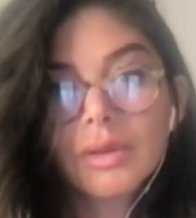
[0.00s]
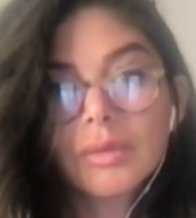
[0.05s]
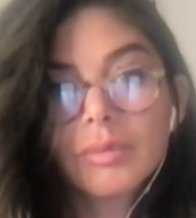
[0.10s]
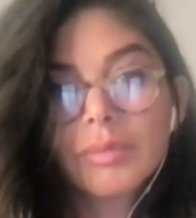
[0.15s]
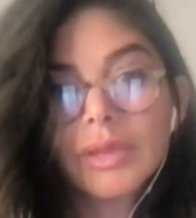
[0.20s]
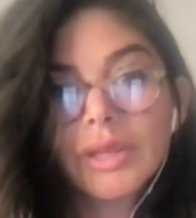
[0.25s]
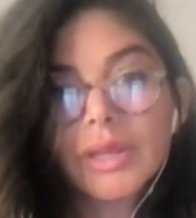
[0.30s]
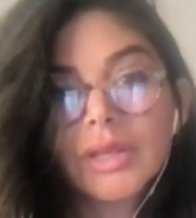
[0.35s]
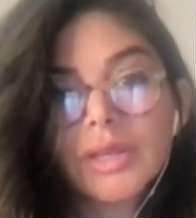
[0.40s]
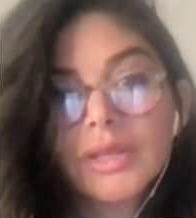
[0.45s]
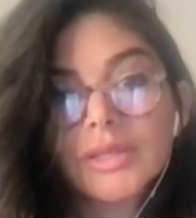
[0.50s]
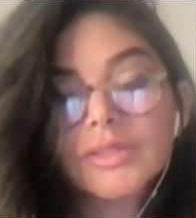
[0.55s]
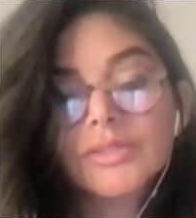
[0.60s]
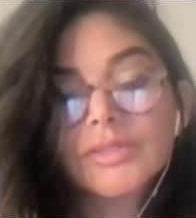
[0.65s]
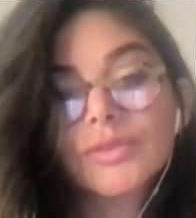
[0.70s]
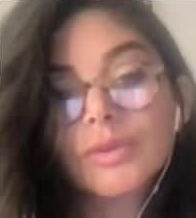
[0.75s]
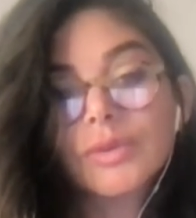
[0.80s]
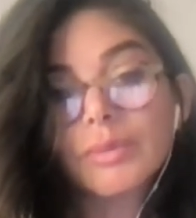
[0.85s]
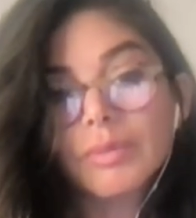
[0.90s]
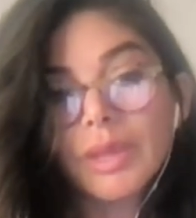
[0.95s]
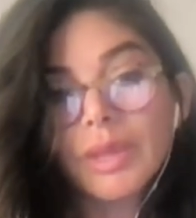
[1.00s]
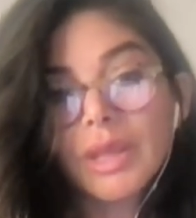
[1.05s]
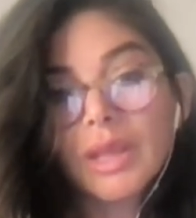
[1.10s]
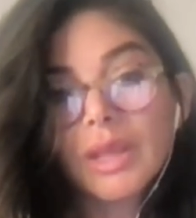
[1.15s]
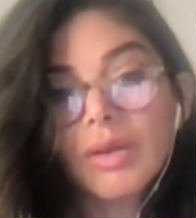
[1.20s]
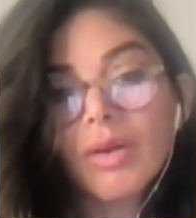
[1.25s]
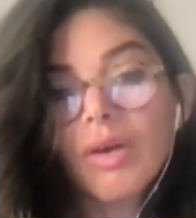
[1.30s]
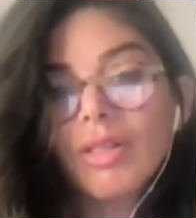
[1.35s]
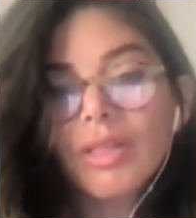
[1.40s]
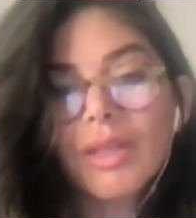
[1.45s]
Because for
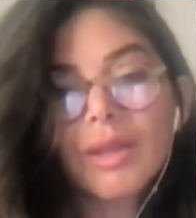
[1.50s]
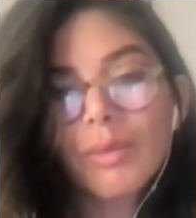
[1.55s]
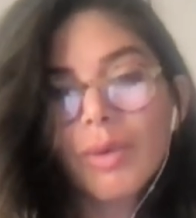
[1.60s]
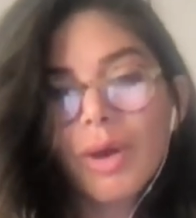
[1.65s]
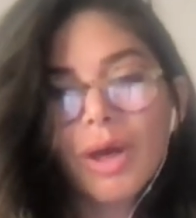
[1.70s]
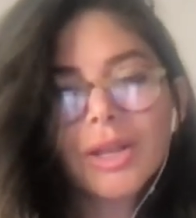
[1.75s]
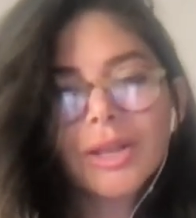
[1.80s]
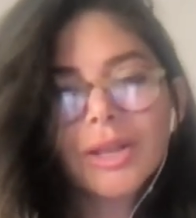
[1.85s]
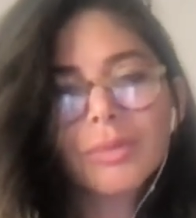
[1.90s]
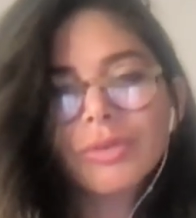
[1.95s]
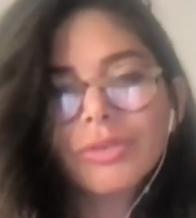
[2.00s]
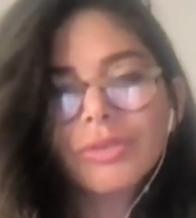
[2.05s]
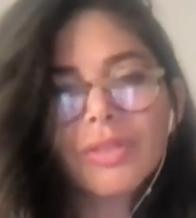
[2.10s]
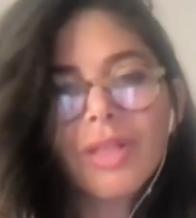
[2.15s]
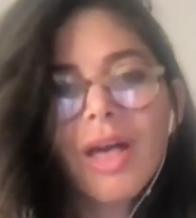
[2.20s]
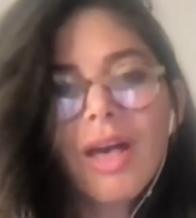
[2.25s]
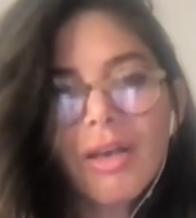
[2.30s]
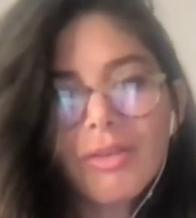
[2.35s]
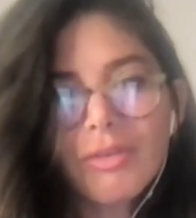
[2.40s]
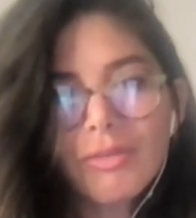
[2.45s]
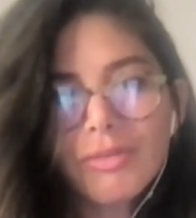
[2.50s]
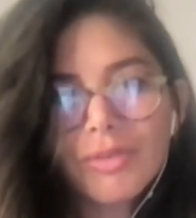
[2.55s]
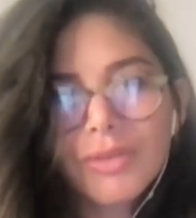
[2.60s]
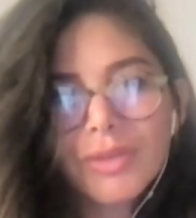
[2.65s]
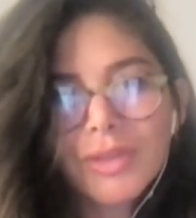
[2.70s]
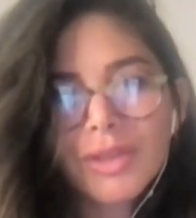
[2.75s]
me, all I wanted was love,